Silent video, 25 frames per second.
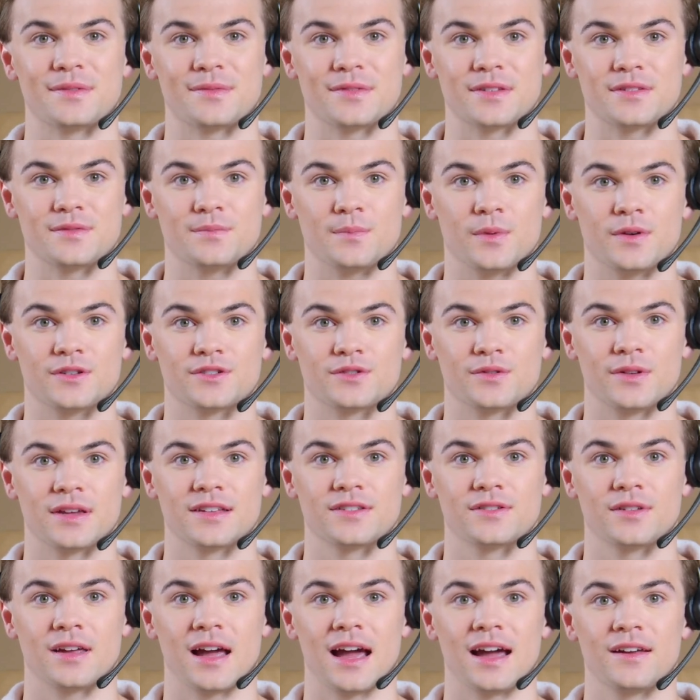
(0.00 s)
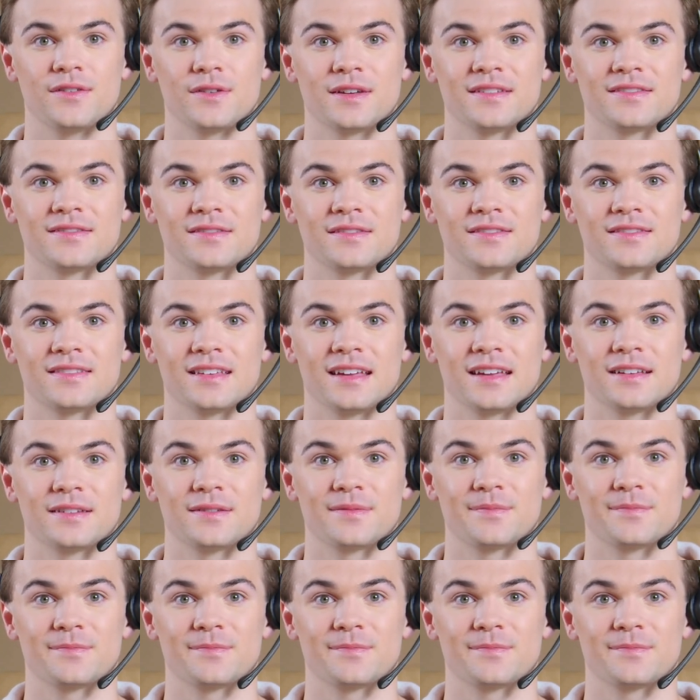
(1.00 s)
"This moisturizer hydrates the skin,